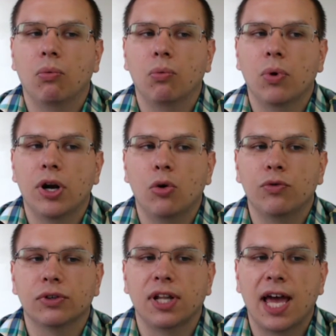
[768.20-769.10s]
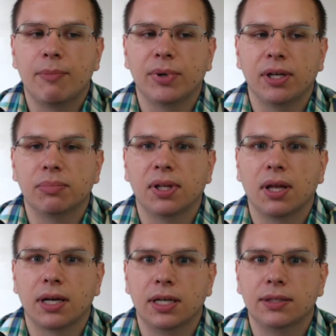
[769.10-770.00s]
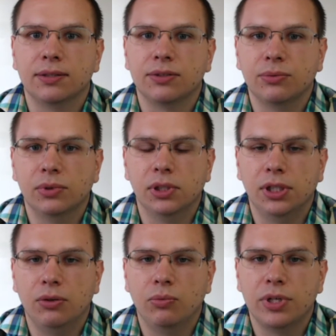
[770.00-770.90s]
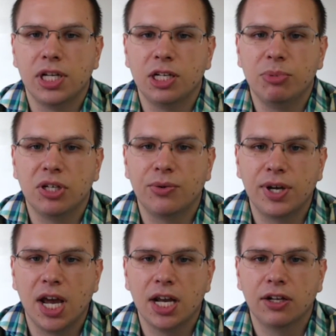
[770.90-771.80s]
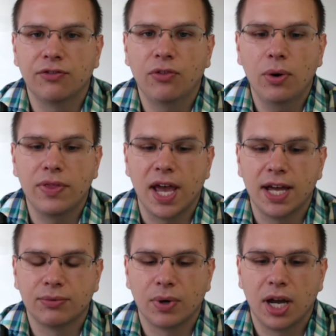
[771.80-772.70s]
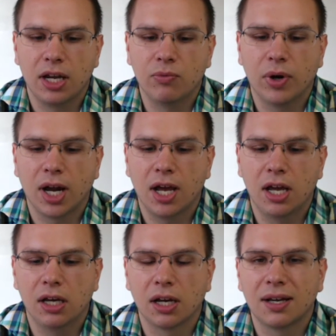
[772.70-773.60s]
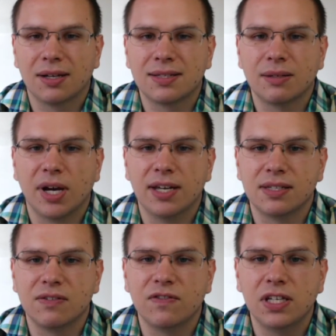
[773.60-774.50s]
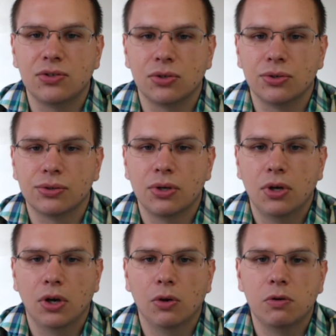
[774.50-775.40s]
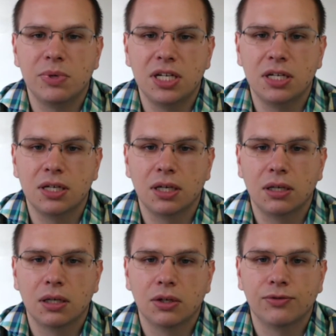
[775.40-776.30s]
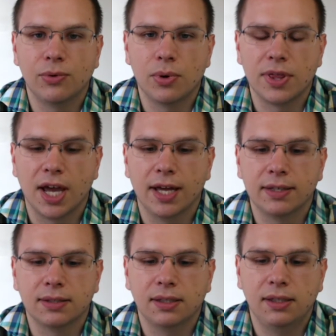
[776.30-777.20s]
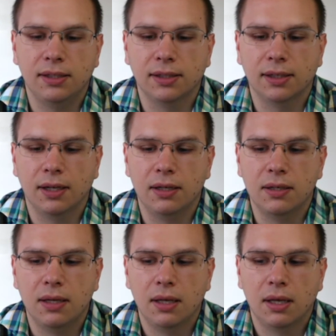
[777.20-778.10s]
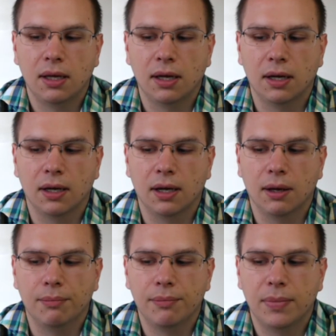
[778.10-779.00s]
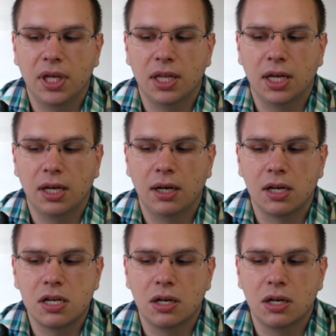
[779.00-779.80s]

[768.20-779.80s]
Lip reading: what overlapping plugins would need to be created for that, right? And what kind of customizing features would be needed for that, and then